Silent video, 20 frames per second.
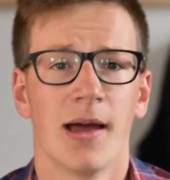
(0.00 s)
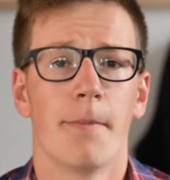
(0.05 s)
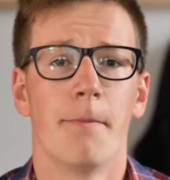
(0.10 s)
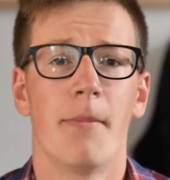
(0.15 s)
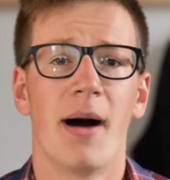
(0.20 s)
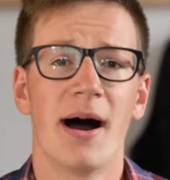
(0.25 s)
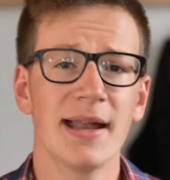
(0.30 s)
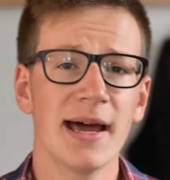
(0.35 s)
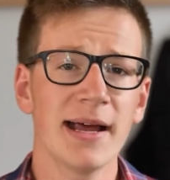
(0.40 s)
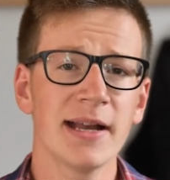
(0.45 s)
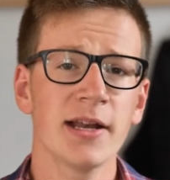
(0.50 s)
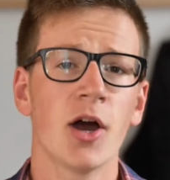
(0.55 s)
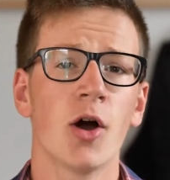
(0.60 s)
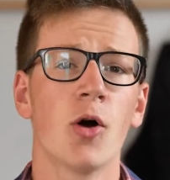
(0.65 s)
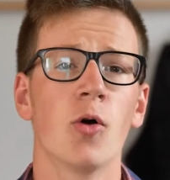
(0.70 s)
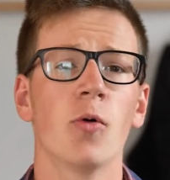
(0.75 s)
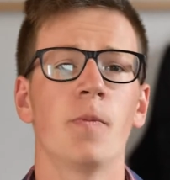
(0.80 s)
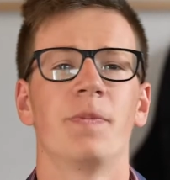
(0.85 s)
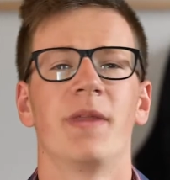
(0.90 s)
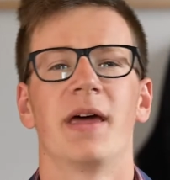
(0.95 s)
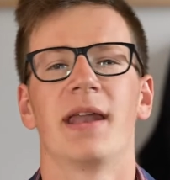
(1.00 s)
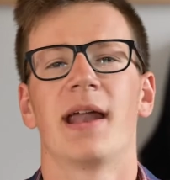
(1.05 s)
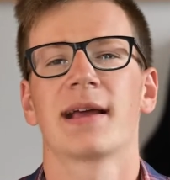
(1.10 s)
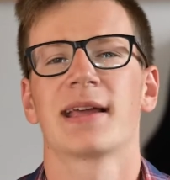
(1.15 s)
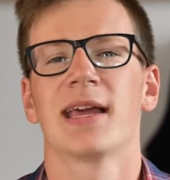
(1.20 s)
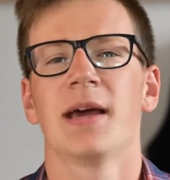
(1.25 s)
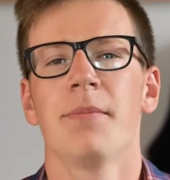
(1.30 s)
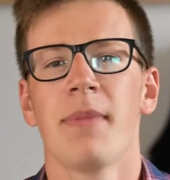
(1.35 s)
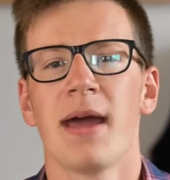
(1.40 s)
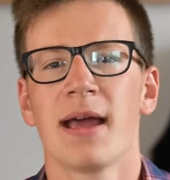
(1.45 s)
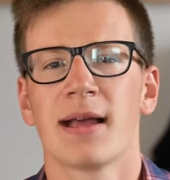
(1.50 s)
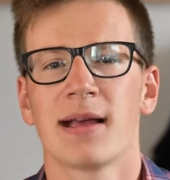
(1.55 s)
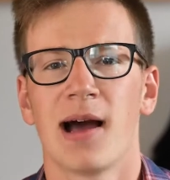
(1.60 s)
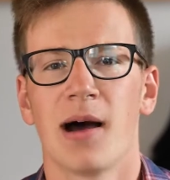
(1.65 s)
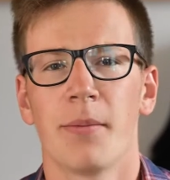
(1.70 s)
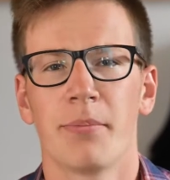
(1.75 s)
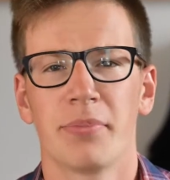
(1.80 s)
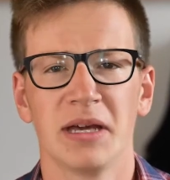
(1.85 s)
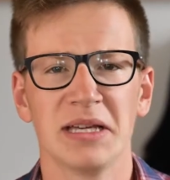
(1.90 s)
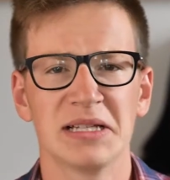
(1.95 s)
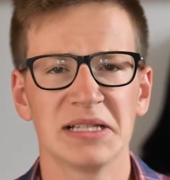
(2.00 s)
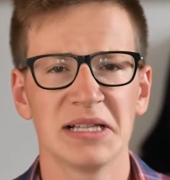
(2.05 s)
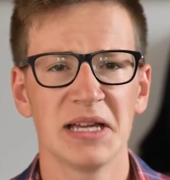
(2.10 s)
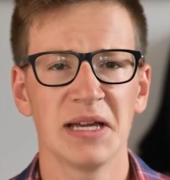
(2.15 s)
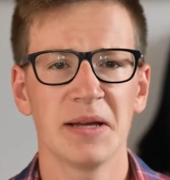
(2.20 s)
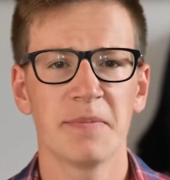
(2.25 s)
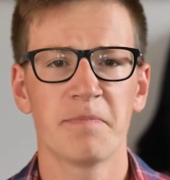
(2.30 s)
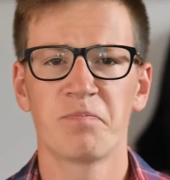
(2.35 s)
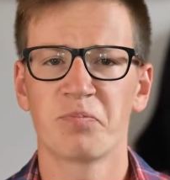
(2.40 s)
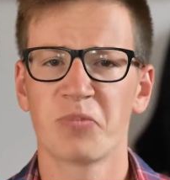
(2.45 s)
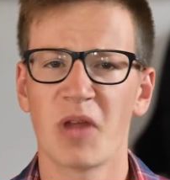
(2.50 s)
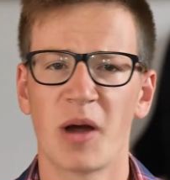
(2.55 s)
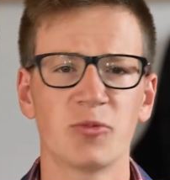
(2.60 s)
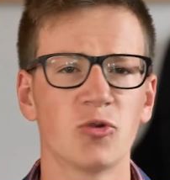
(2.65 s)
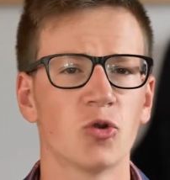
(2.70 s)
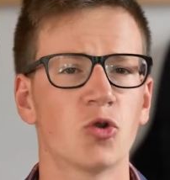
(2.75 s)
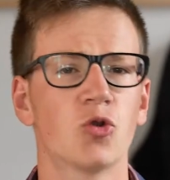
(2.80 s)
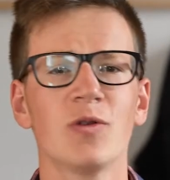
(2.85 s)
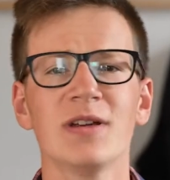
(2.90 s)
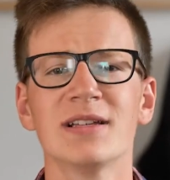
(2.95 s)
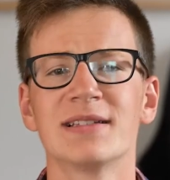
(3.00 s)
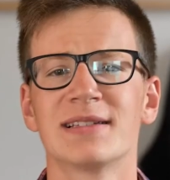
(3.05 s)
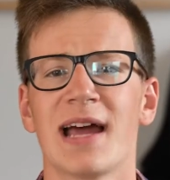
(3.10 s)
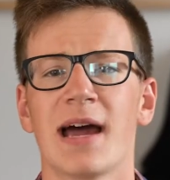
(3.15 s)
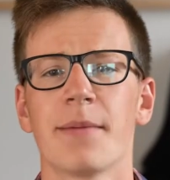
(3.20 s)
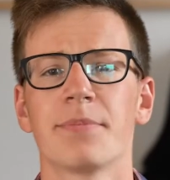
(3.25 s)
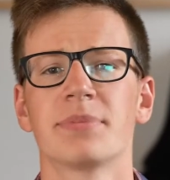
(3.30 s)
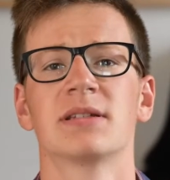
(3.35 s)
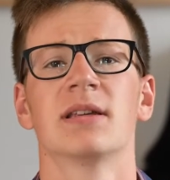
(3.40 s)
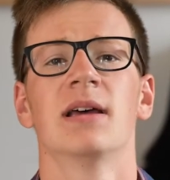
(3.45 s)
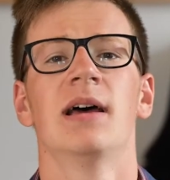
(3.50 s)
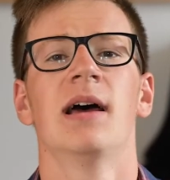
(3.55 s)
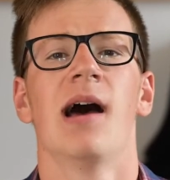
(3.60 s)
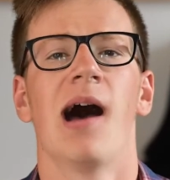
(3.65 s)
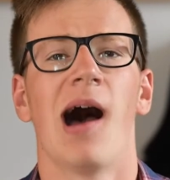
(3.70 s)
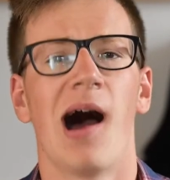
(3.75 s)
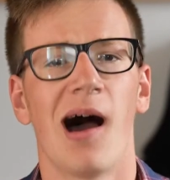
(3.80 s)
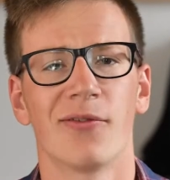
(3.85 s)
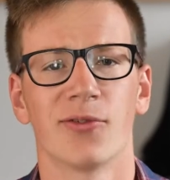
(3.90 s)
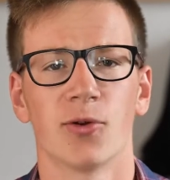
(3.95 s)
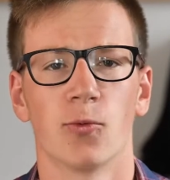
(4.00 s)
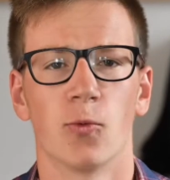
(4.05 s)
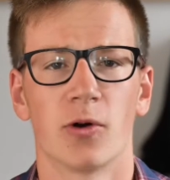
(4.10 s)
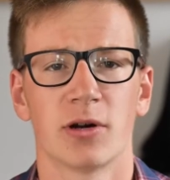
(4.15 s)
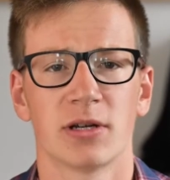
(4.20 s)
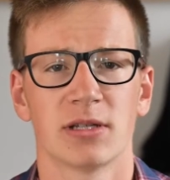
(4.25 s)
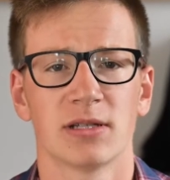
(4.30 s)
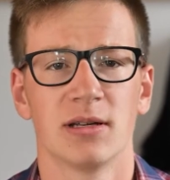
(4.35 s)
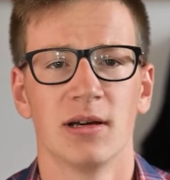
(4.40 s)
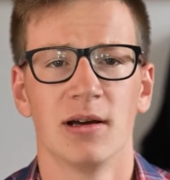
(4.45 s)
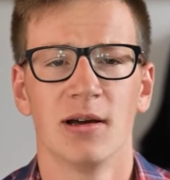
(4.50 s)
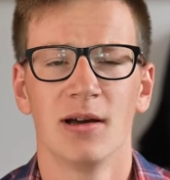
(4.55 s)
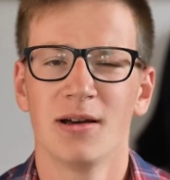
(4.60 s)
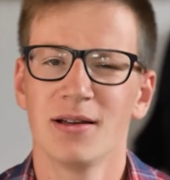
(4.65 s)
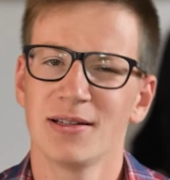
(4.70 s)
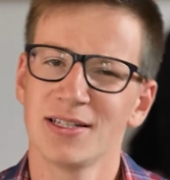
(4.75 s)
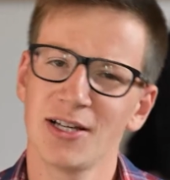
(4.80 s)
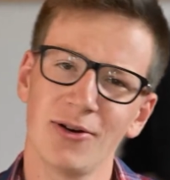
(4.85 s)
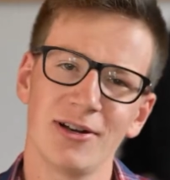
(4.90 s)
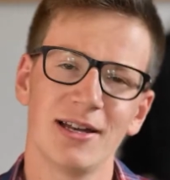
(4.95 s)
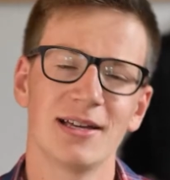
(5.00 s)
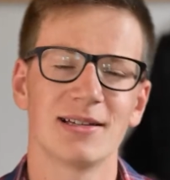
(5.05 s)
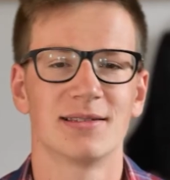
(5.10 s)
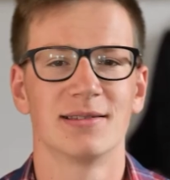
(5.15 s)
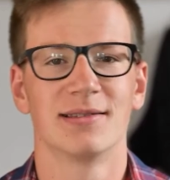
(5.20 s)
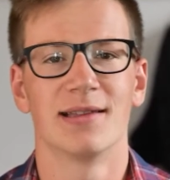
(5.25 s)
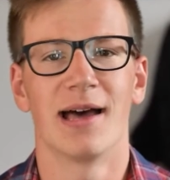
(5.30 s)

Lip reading: But I know that I can make up easily up to 3 steps afterwards, so it isn't